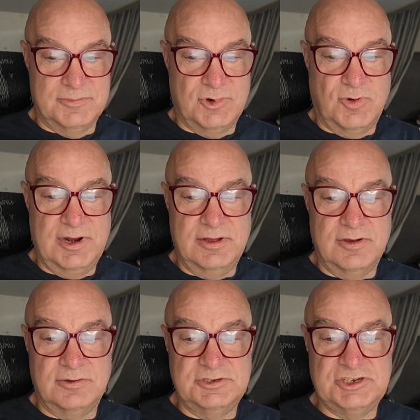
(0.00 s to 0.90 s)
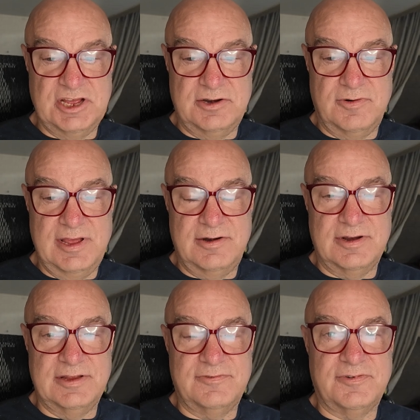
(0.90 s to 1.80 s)
Critical generator
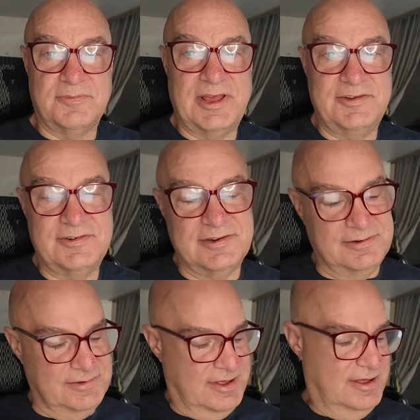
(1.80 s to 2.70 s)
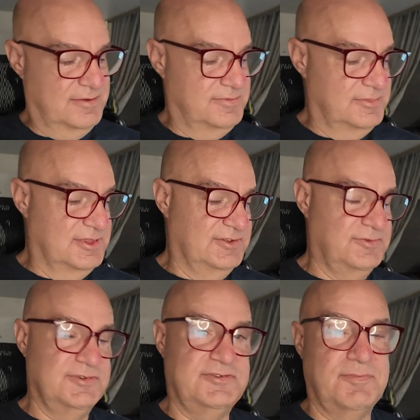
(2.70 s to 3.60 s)
information. This
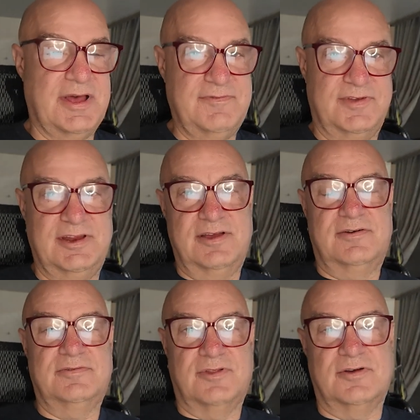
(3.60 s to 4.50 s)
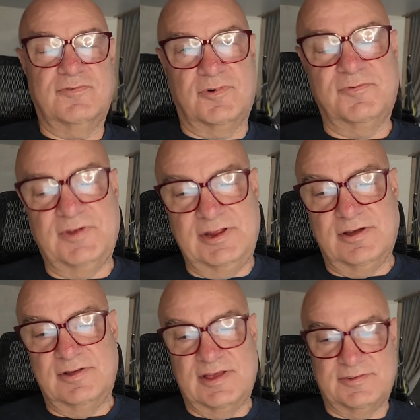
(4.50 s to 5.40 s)
was my video, long form
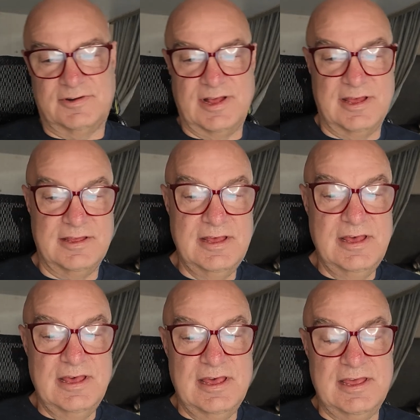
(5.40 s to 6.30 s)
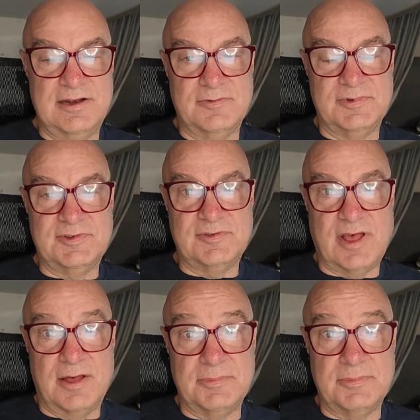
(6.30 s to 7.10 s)
video yesterday, and it was